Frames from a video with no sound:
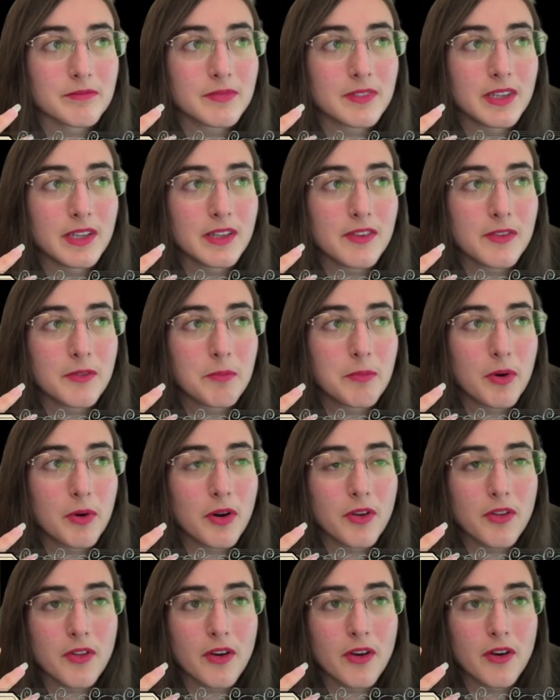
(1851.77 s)
it's
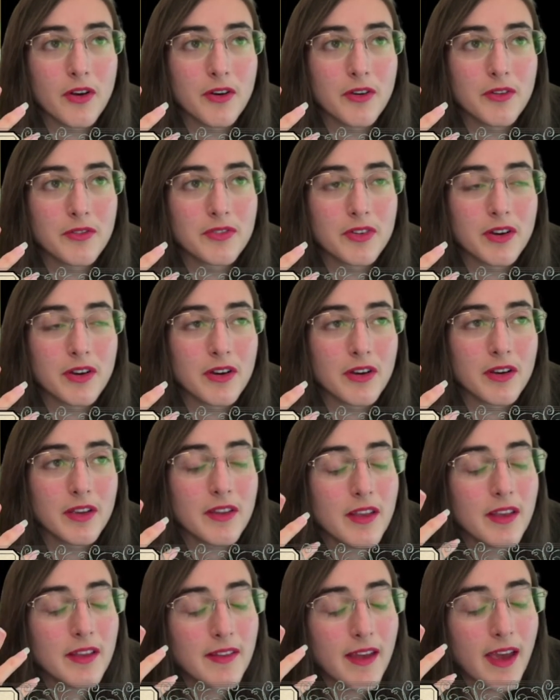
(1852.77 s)
part of
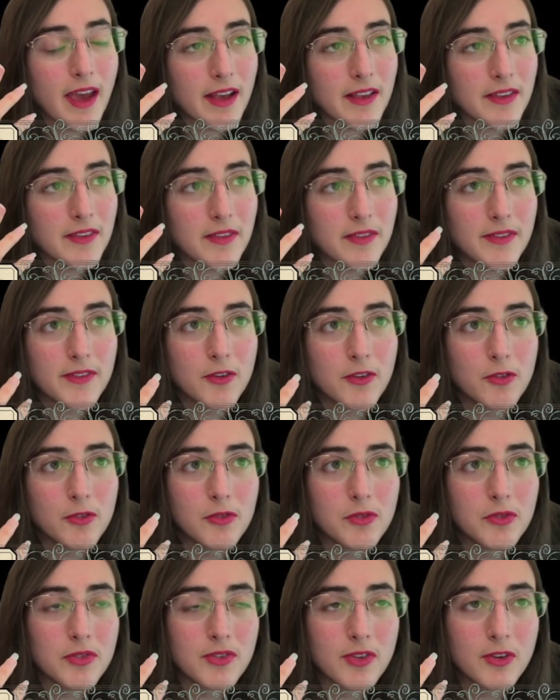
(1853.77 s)
it has
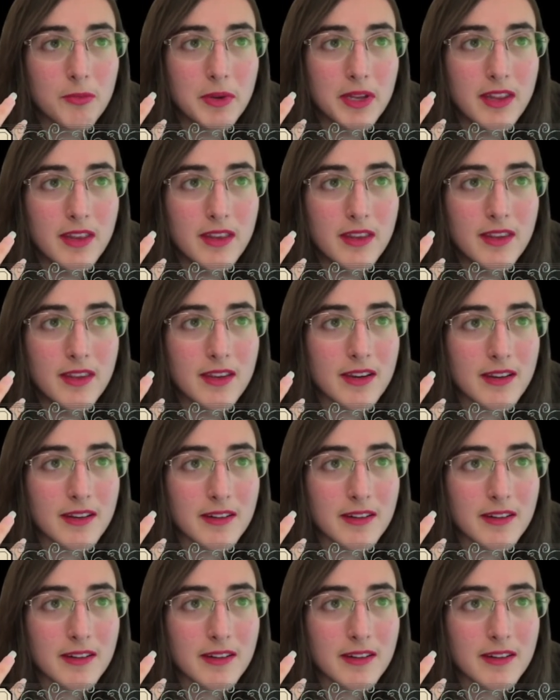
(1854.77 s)
so many